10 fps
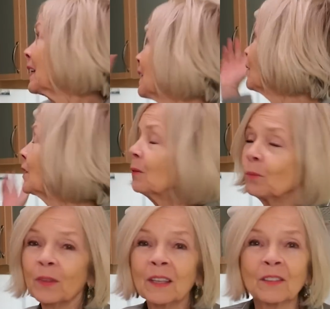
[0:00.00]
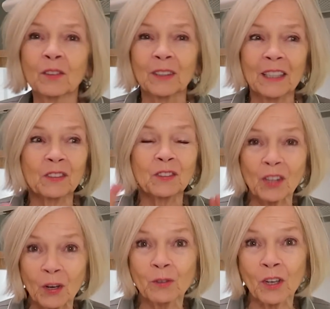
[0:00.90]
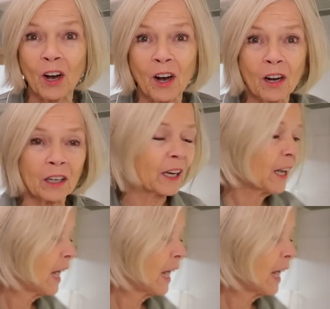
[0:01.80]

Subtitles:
Even with these on, it is so dark.